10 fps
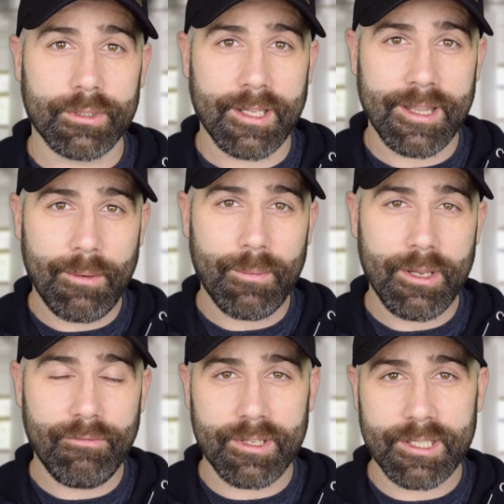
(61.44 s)
And then when
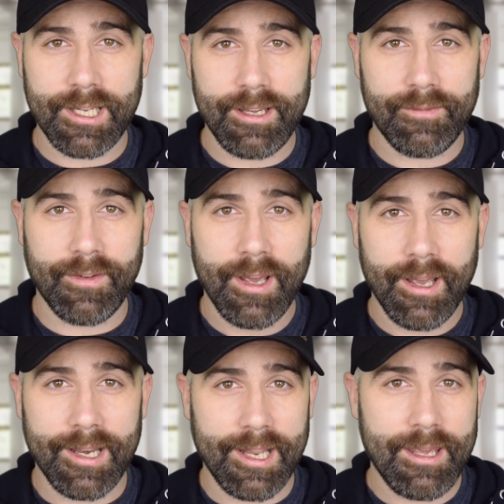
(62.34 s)
you receive
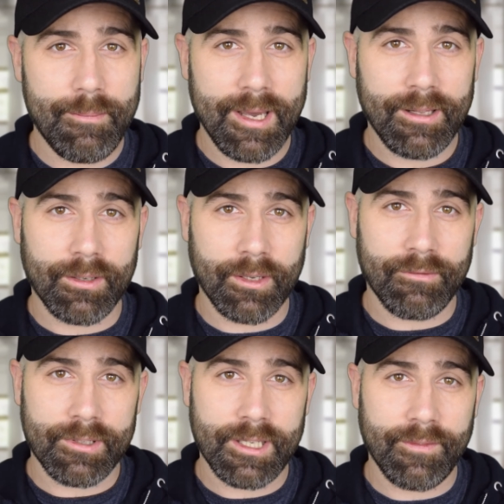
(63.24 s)
an email or you
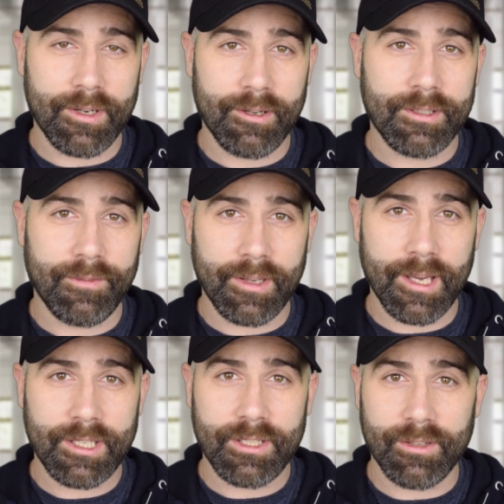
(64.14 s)
receive a
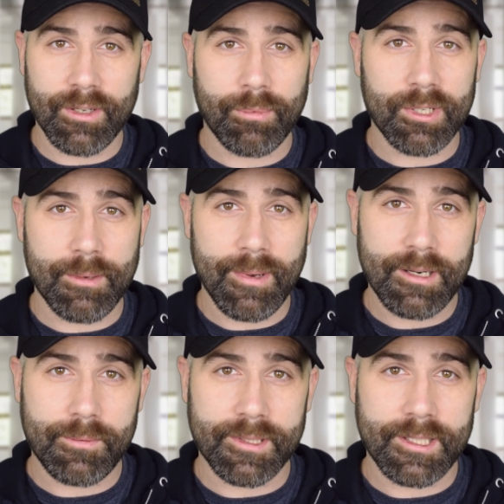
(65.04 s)
notification on your project
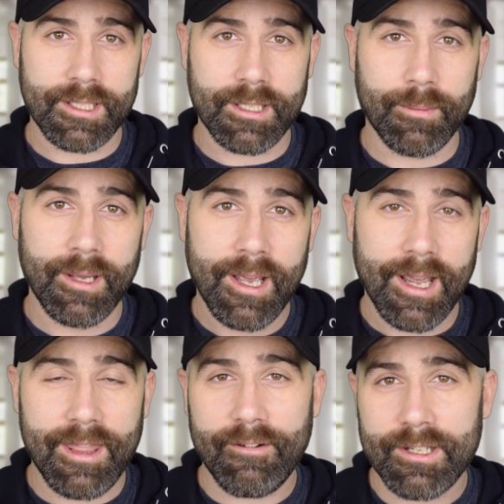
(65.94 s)
management system
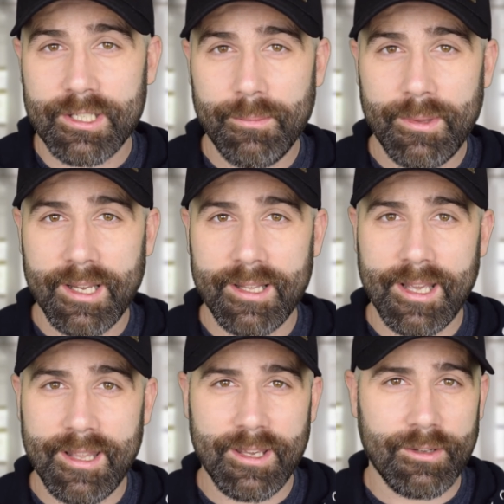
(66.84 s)
and there is something in
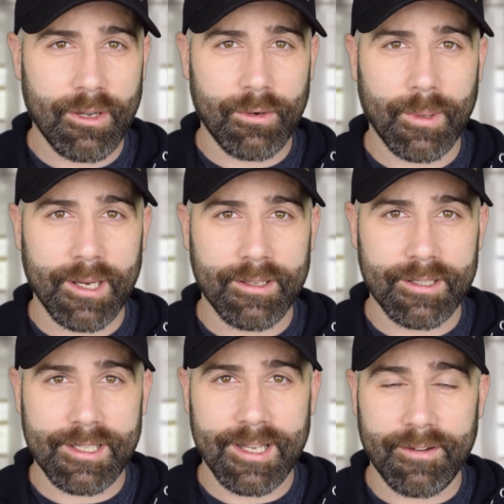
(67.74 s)
there that you don't quite
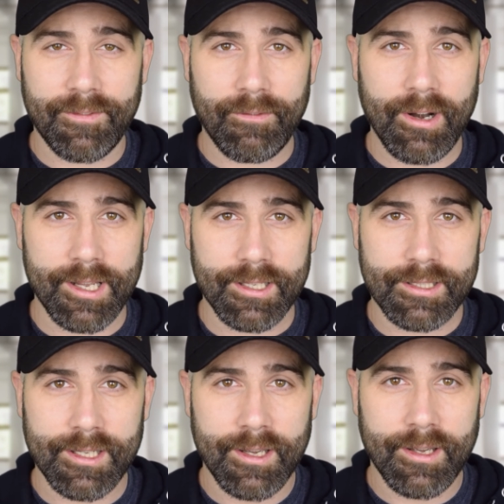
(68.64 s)
understand, a
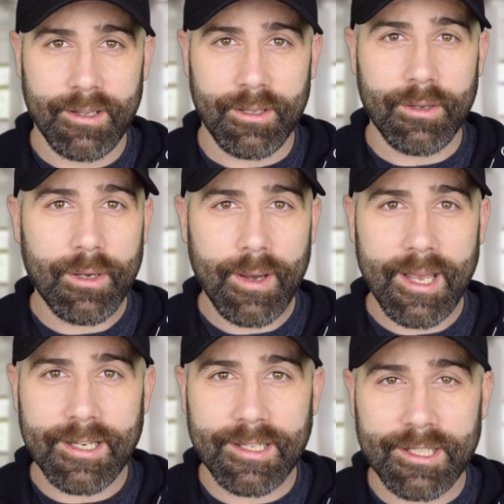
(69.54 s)
phrase, you can go
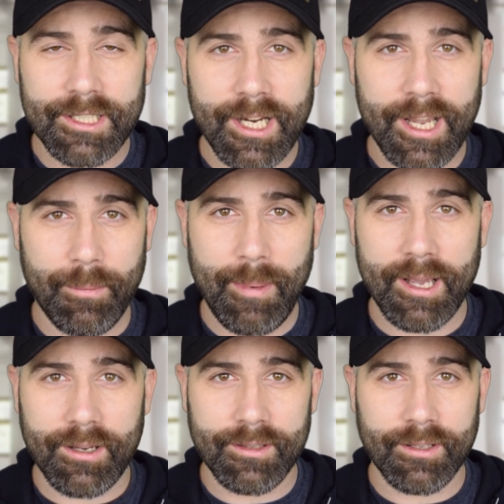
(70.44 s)
ahead and check
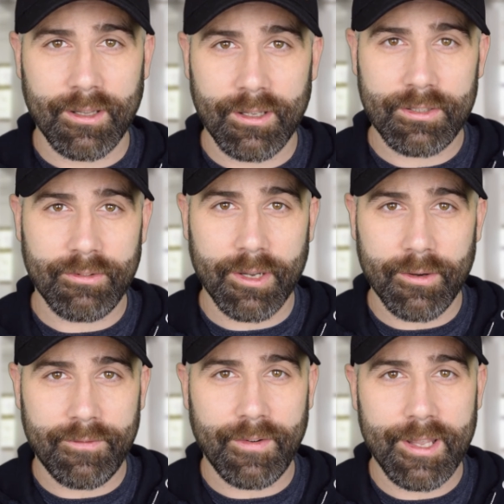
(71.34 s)
back on the glossary, go
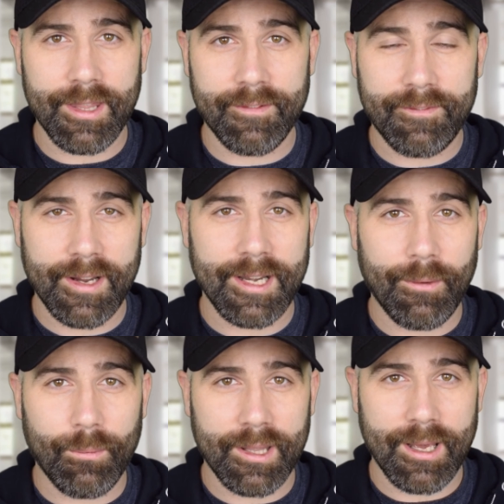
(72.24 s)
and find that and find
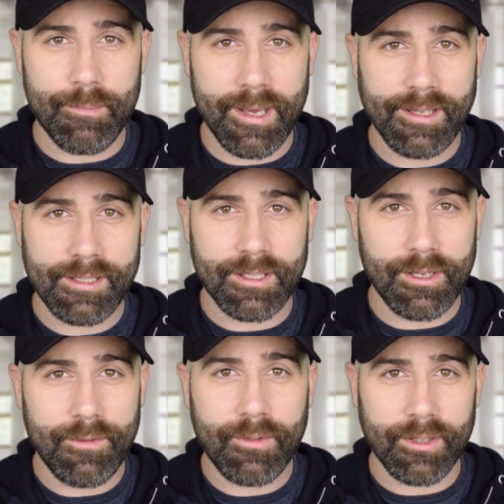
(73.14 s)
out what that means. So
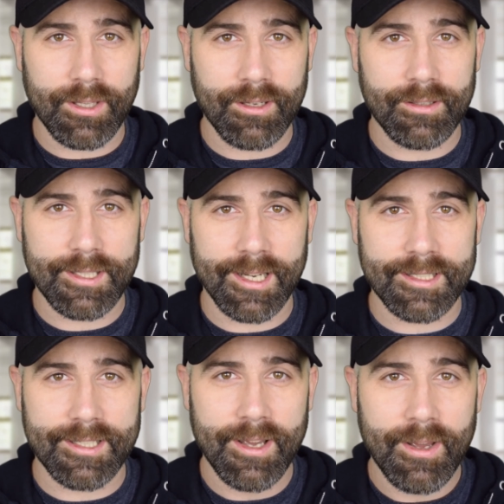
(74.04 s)
you've got the
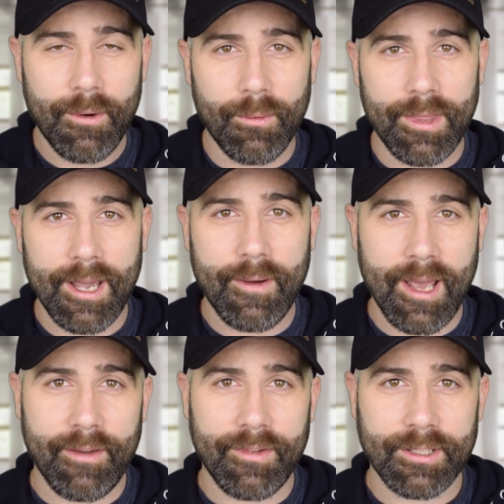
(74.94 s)
context without
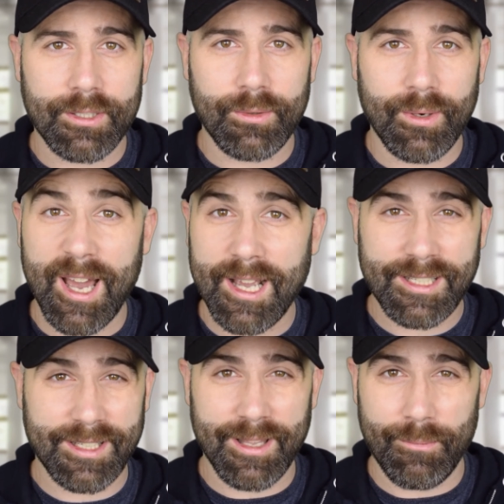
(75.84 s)
having to
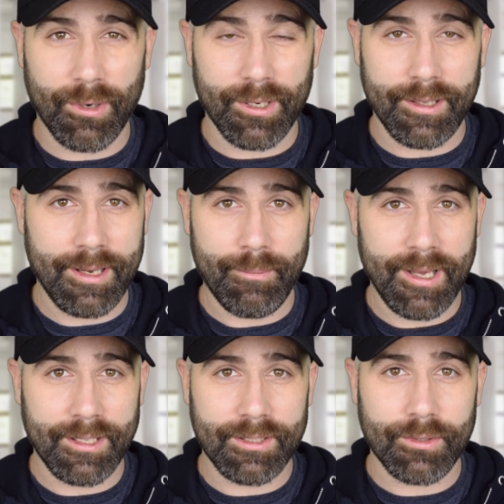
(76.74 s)
ask them what it
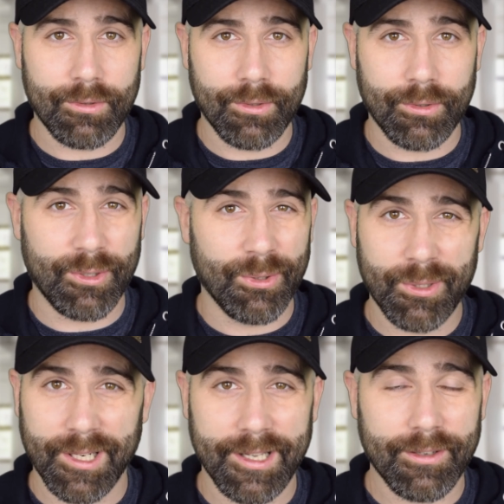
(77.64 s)
means or
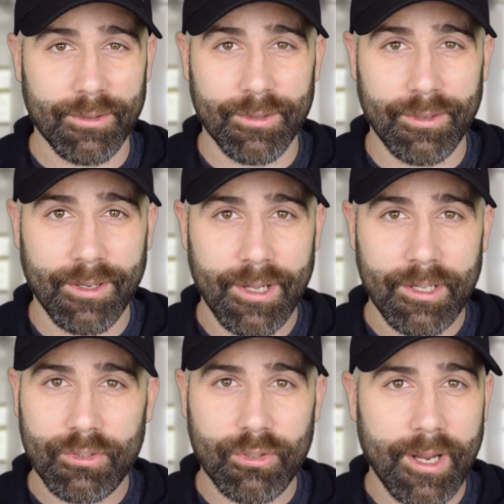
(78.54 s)
Google it or
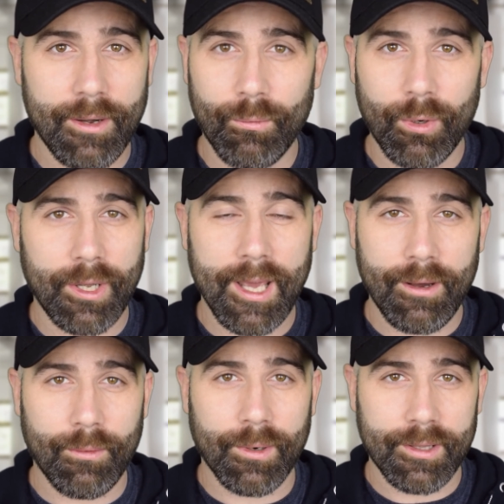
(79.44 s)
try and work
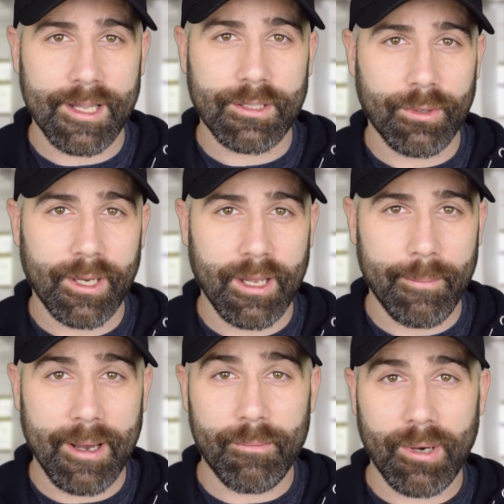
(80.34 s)
out what they're talking
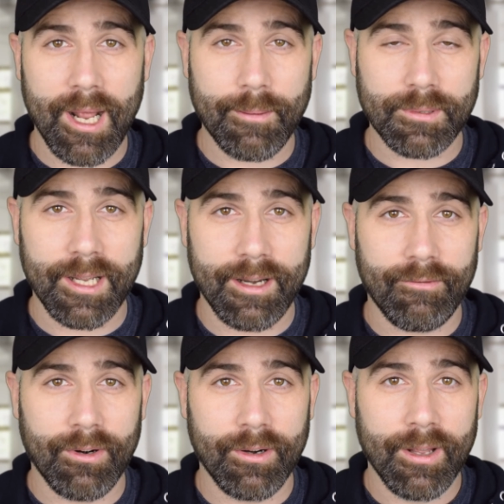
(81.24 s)
about and perhaps get it
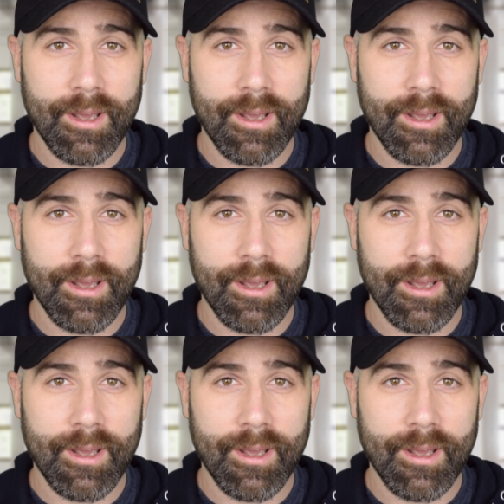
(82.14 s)
wrong.